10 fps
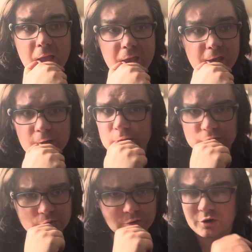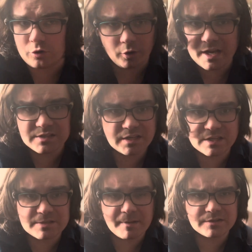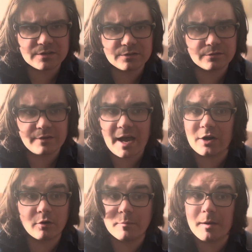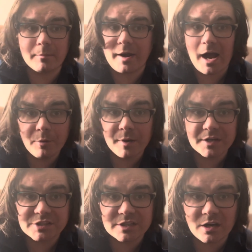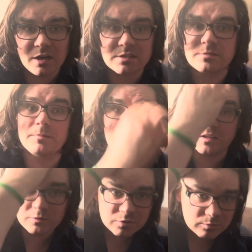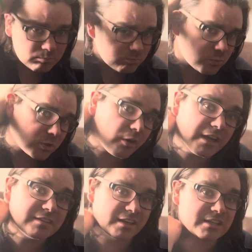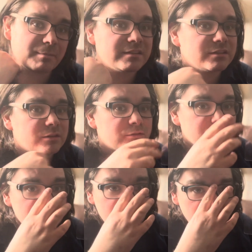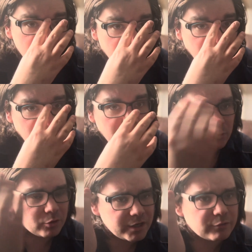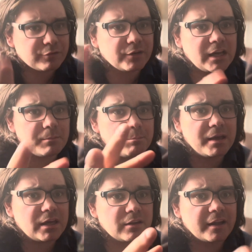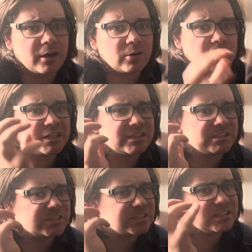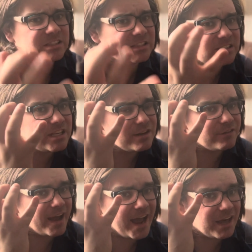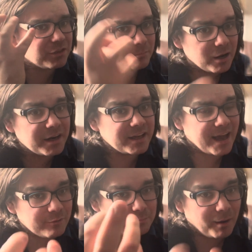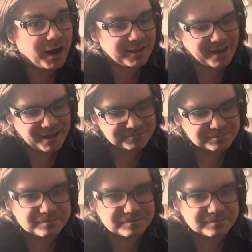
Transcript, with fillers: It was crazy expensive. I don't remember how much it cost, but it was crazy expensive. I will never forget being there like, if I had the money, I would buy that.